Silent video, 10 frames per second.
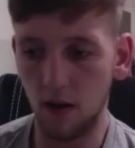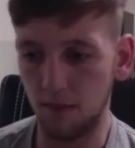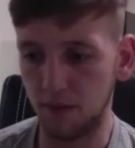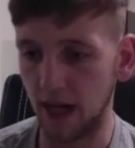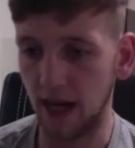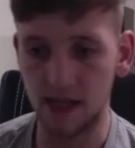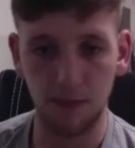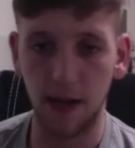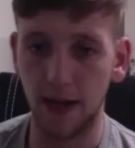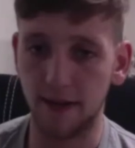guys that
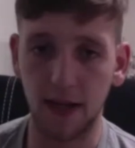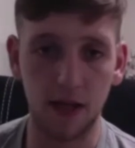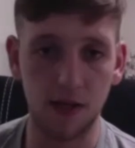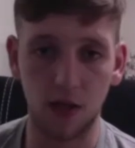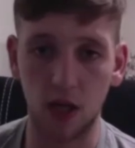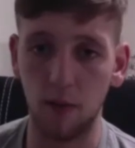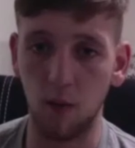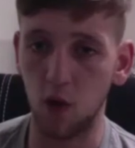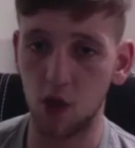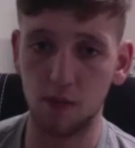buy tickets to come and
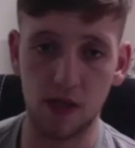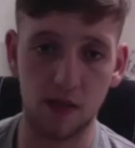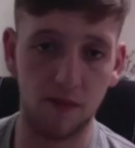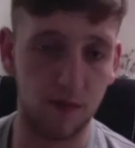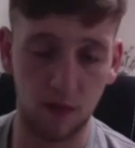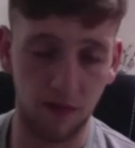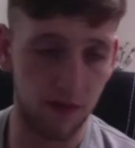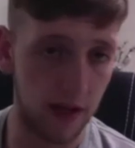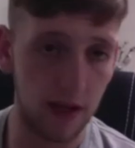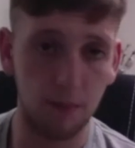watch me
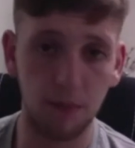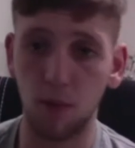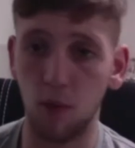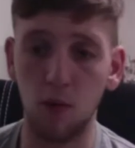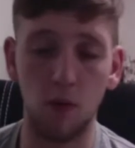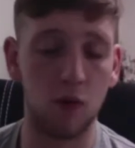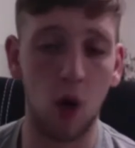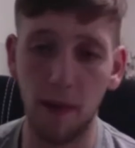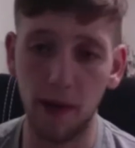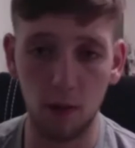fight, people who
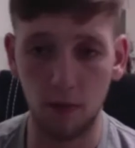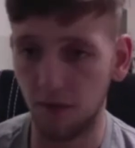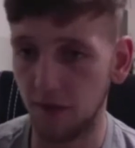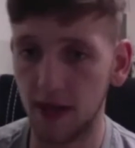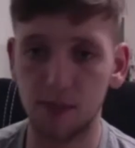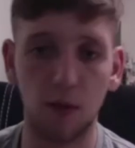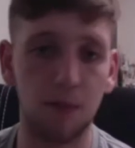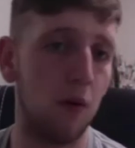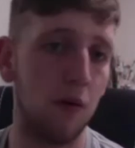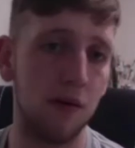comment on my Facebook
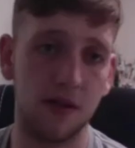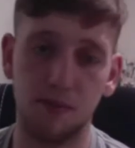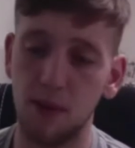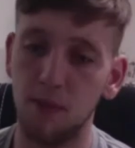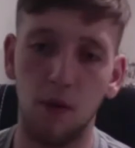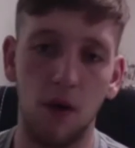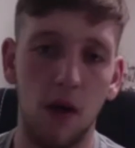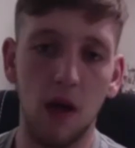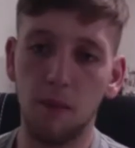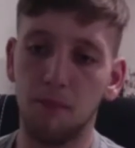posts, people,
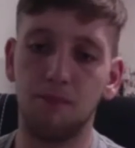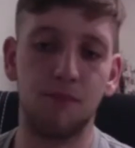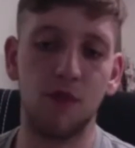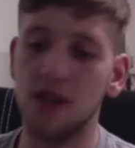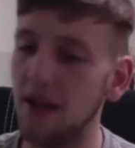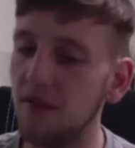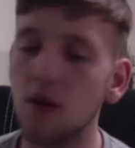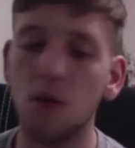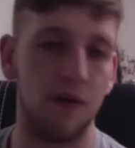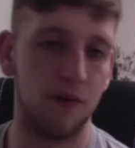just
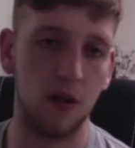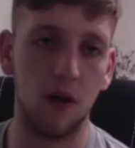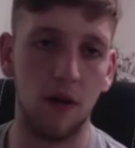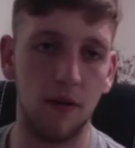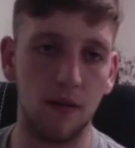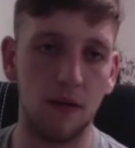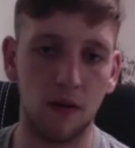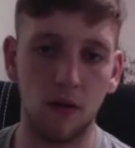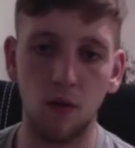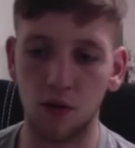everyone, you know,
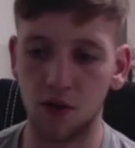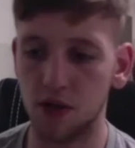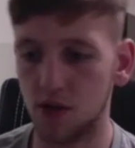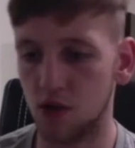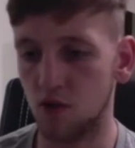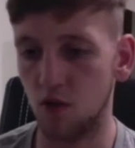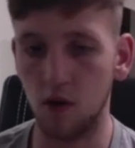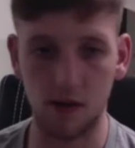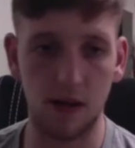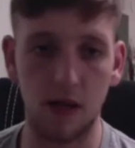you are just as
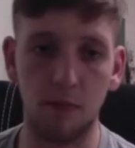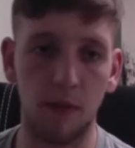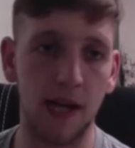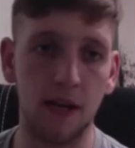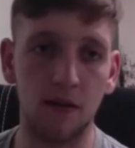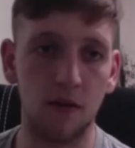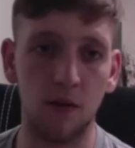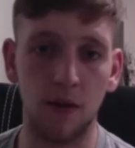strong as the team behind you.